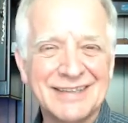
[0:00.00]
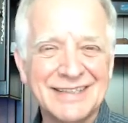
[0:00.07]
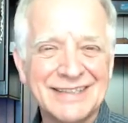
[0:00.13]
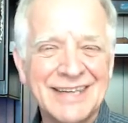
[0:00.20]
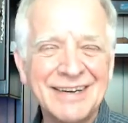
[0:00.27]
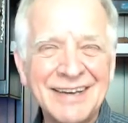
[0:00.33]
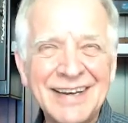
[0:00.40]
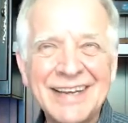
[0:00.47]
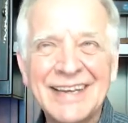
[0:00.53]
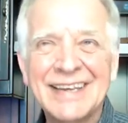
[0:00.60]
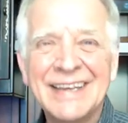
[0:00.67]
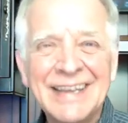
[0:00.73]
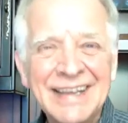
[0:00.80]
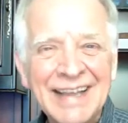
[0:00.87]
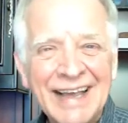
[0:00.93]
How can I,
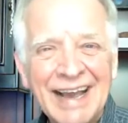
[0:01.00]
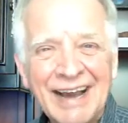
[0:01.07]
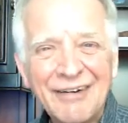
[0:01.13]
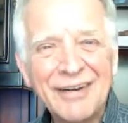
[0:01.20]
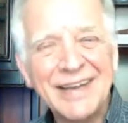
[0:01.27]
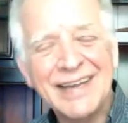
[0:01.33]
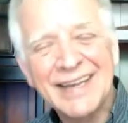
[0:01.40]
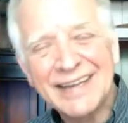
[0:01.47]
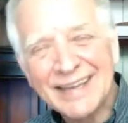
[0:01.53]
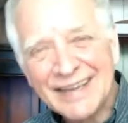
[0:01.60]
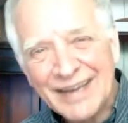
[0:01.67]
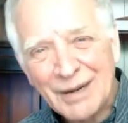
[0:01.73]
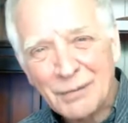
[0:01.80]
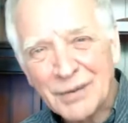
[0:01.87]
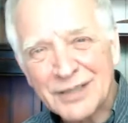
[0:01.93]
how can I
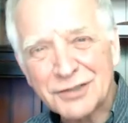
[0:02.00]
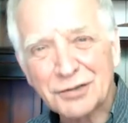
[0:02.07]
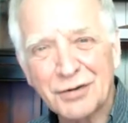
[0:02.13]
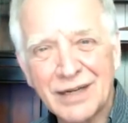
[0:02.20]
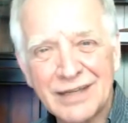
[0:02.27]
demonstrate